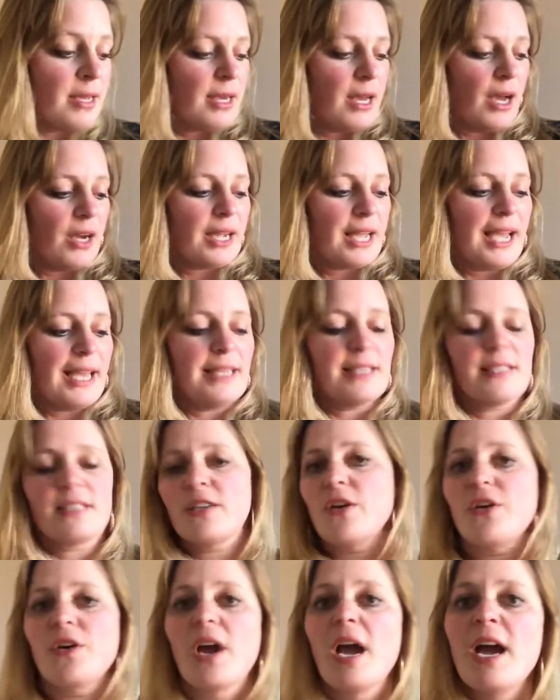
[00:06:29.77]
Okay,
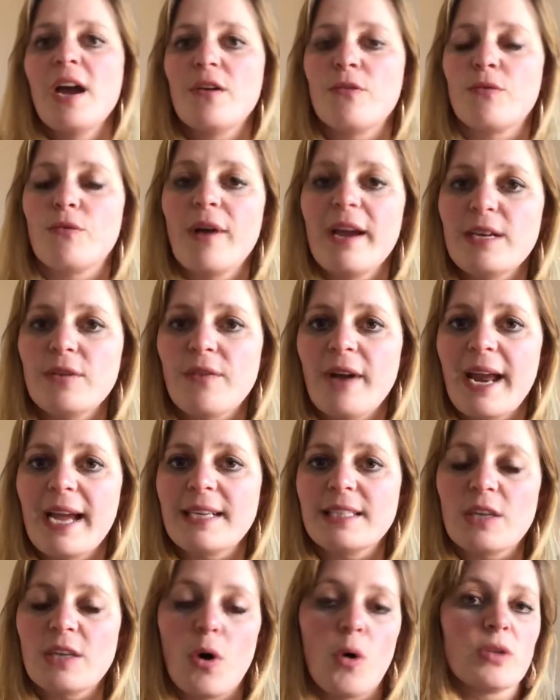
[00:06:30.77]
so
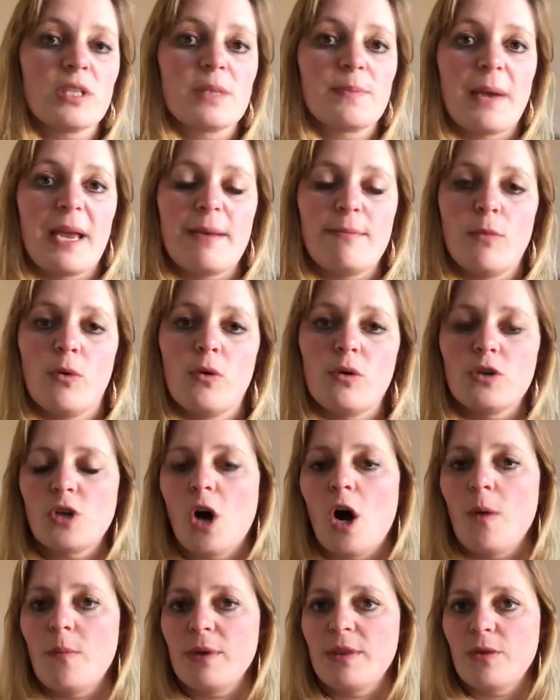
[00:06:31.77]
redirect or spend more
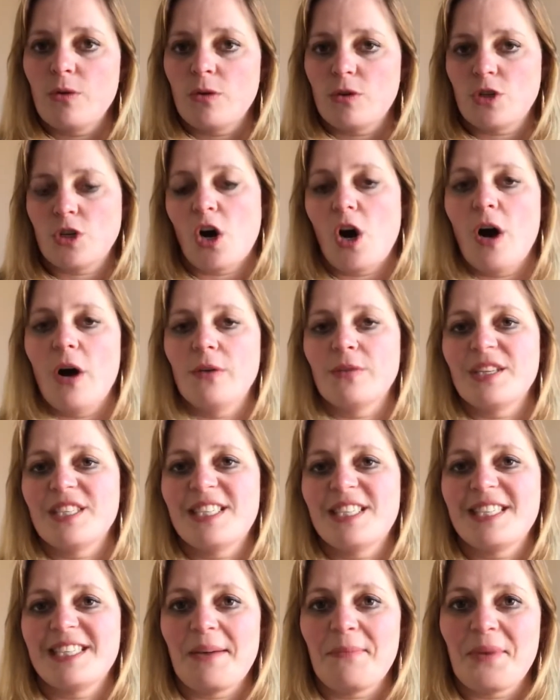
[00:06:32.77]
time with your child. This
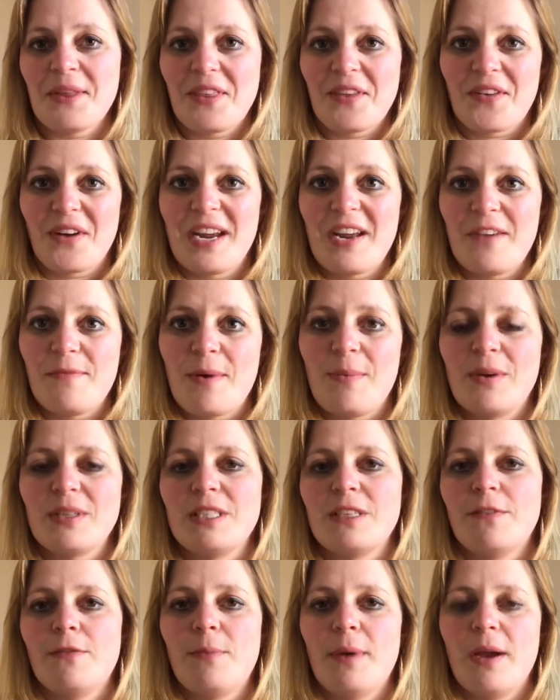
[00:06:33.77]
is number 3 of my
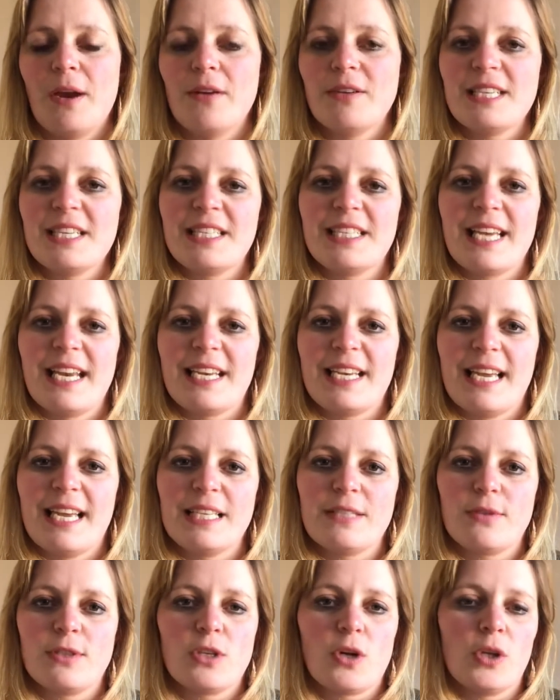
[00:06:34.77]
positive parenting techniques
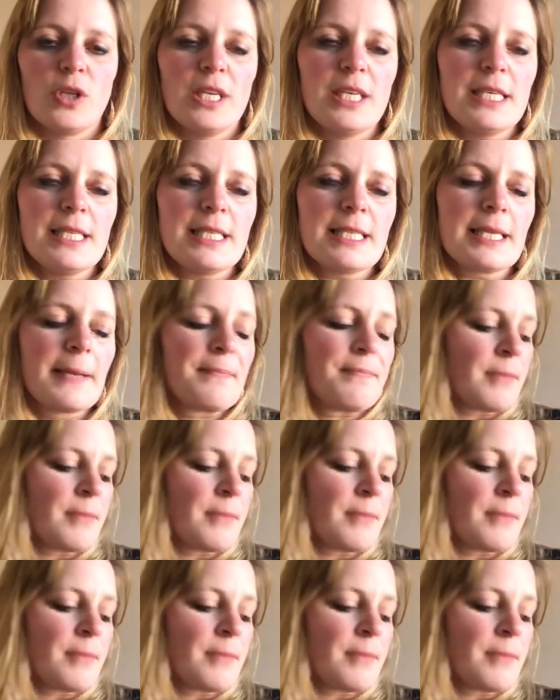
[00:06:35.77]
for toddlers.